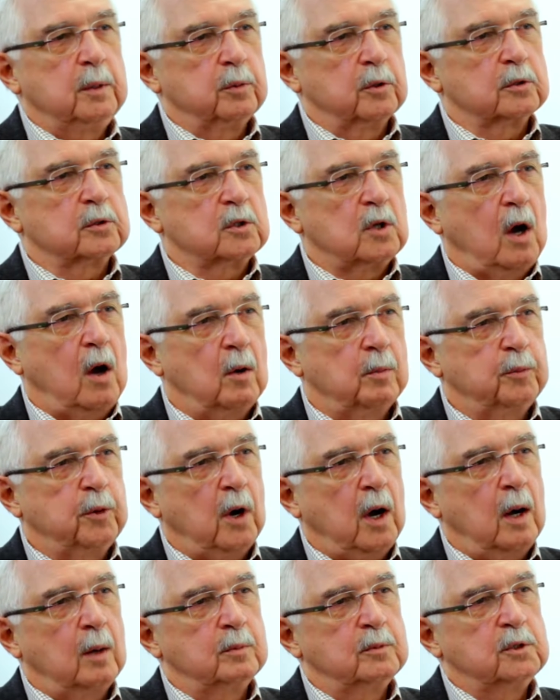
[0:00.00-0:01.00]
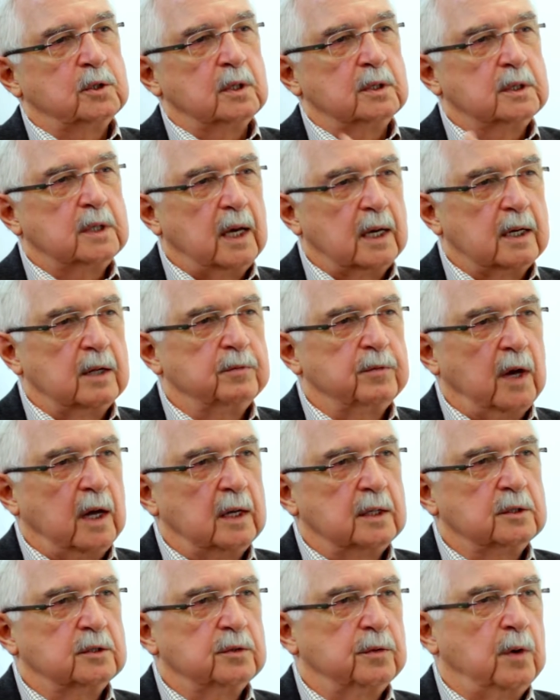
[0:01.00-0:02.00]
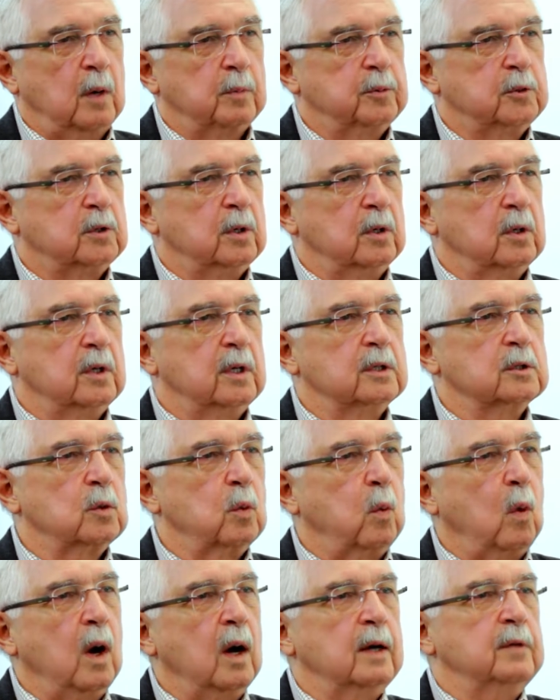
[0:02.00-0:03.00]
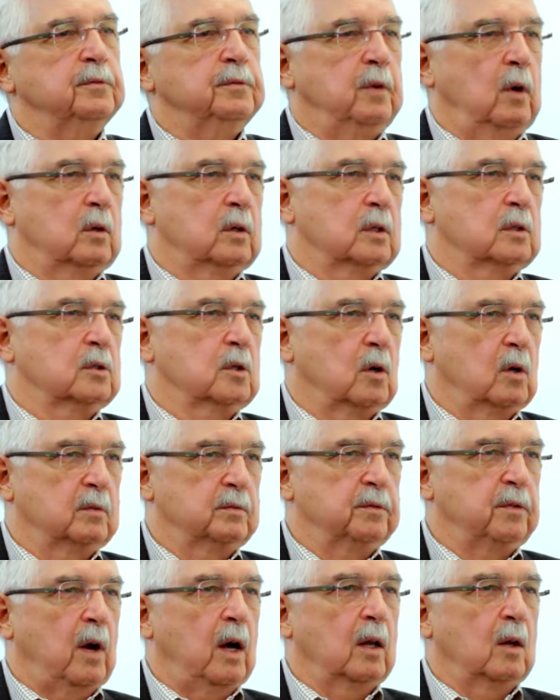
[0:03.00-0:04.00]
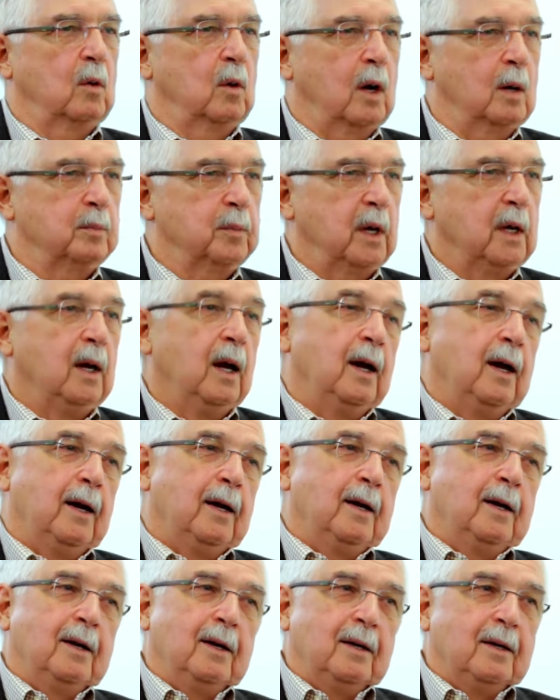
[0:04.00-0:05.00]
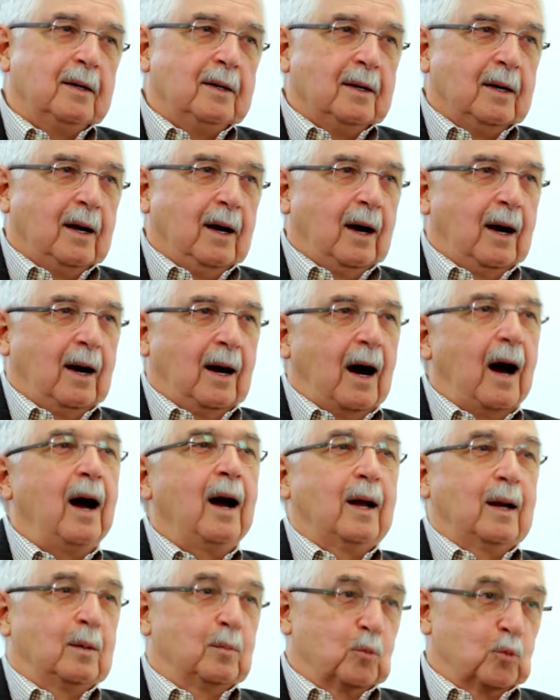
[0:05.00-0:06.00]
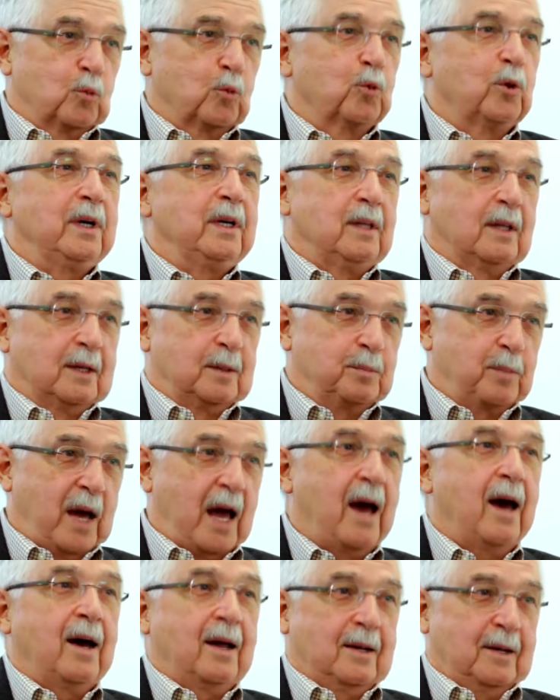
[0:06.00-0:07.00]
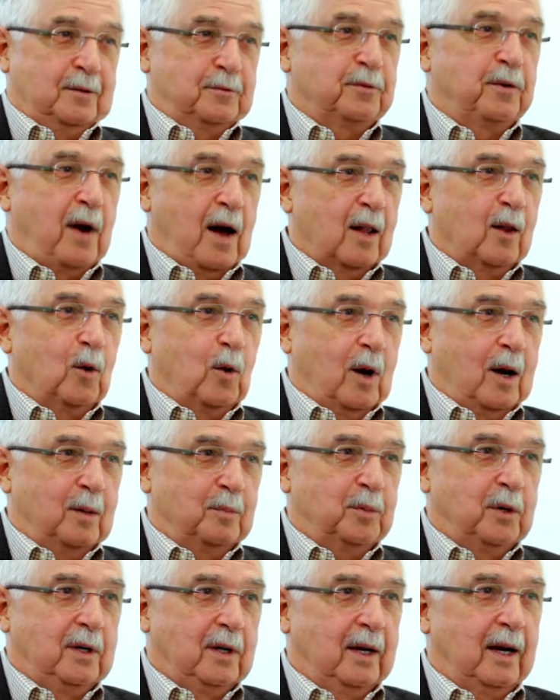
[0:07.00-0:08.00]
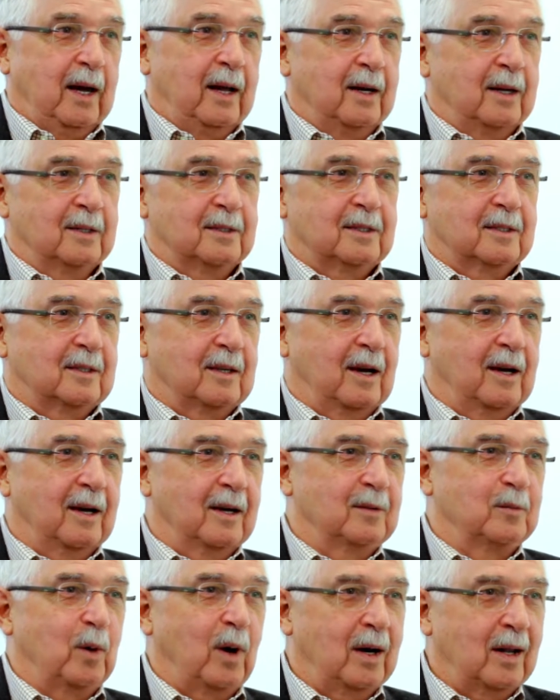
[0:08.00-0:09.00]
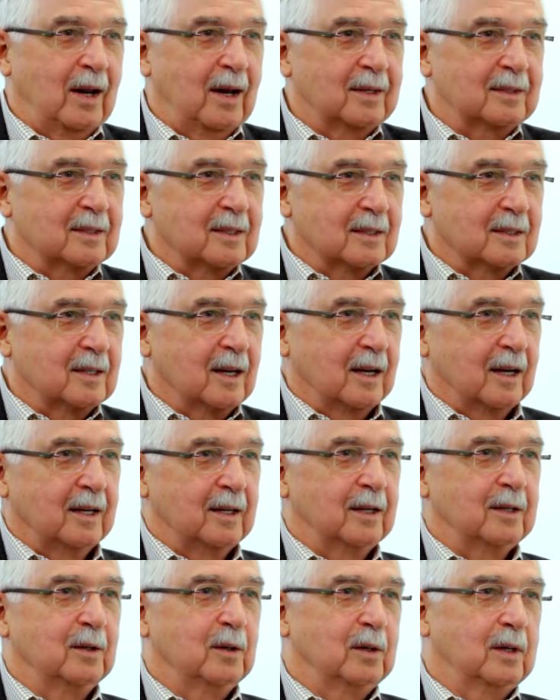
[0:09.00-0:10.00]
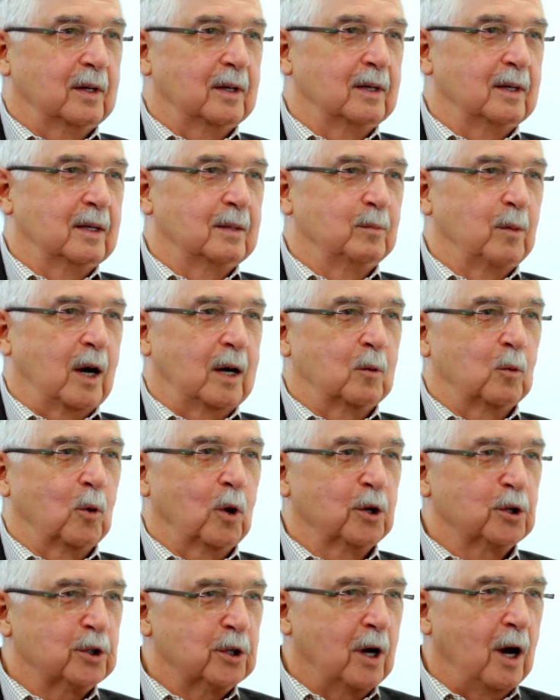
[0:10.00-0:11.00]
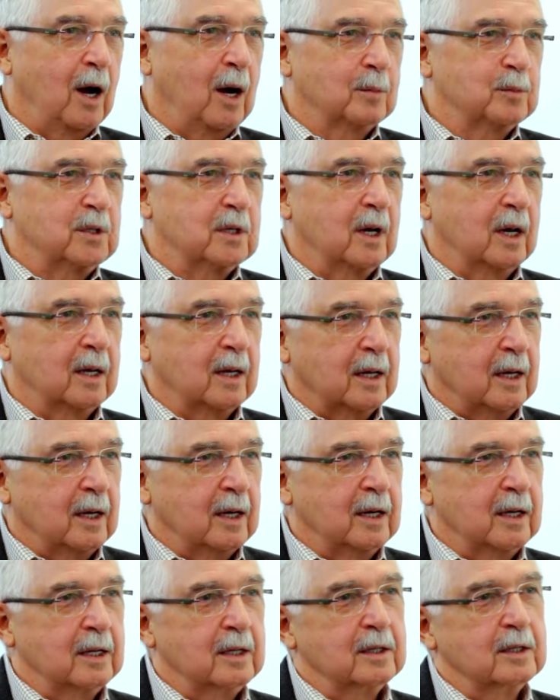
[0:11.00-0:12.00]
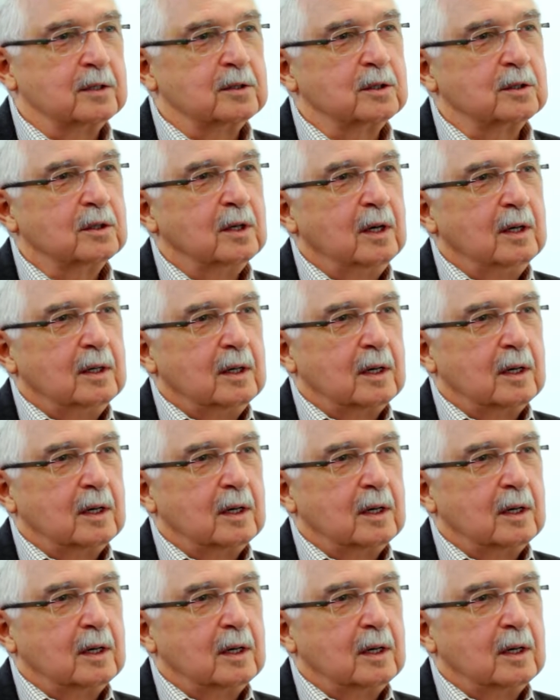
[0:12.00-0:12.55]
people solve problems and take advantage of opportunities. Why focus on follow-up? I am really bad at follow-up, and it's, I like to say in my workshops that it is